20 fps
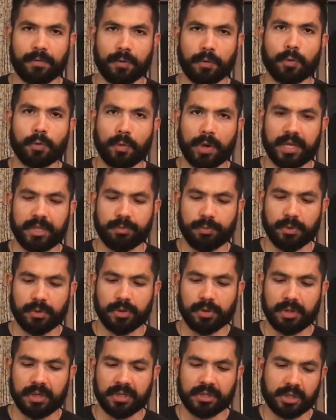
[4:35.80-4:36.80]
weight
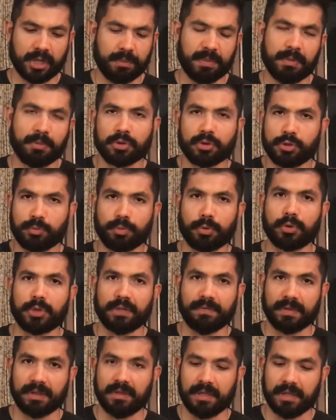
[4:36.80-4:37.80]
boot, it's gonna be more
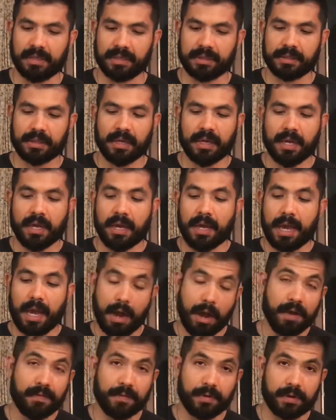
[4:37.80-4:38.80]
supportive than this.
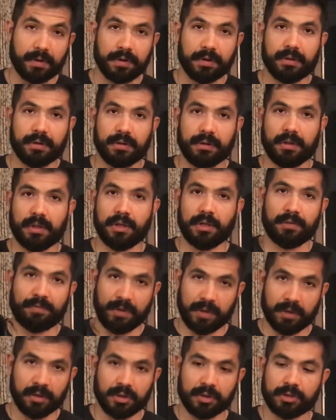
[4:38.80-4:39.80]
However, it
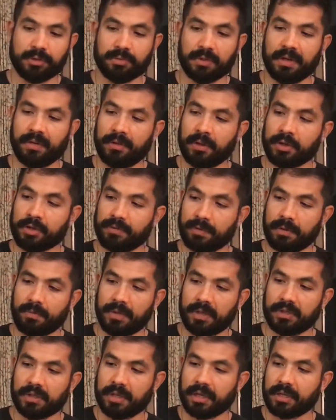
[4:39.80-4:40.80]
looks very
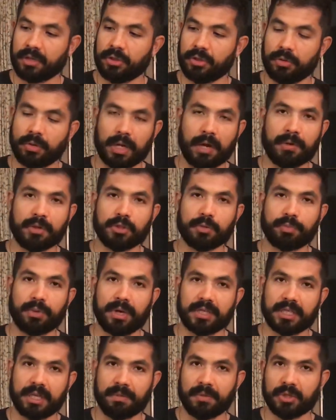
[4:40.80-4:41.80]
much like a shoe, and I was
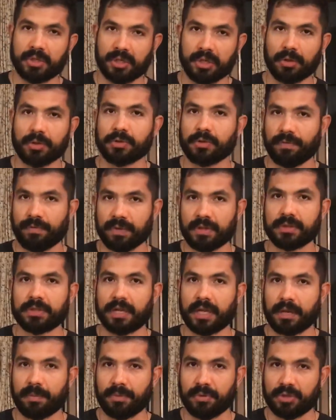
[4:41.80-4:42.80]
surprised how much it also feels
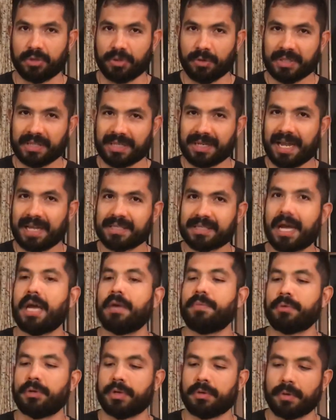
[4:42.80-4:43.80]
like a boot. So it's a nice
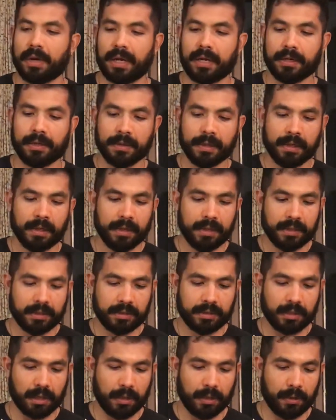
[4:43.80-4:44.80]
hybrid, right?
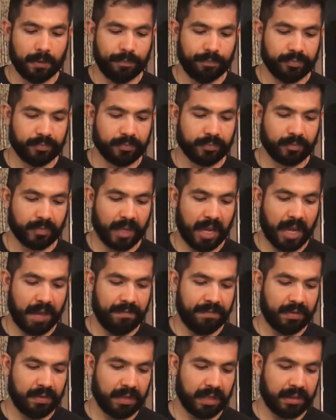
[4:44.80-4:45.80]
So
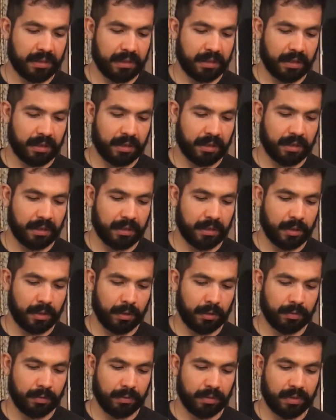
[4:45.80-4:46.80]
I feel that
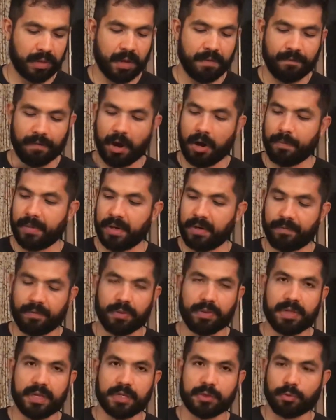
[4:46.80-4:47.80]
the environment
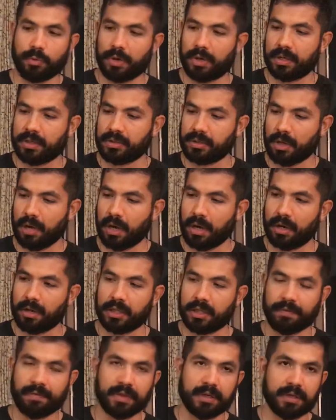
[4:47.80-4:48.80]
for these ones are
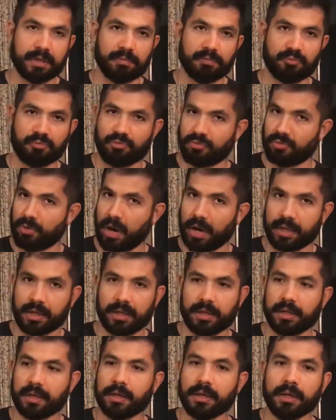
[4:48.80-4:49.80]
definitely
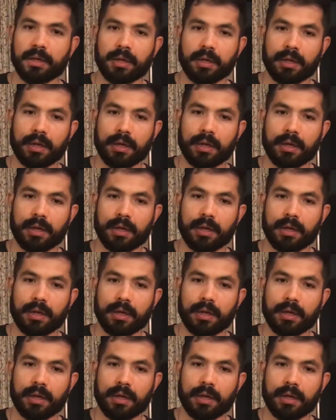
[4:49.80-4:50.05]
rocking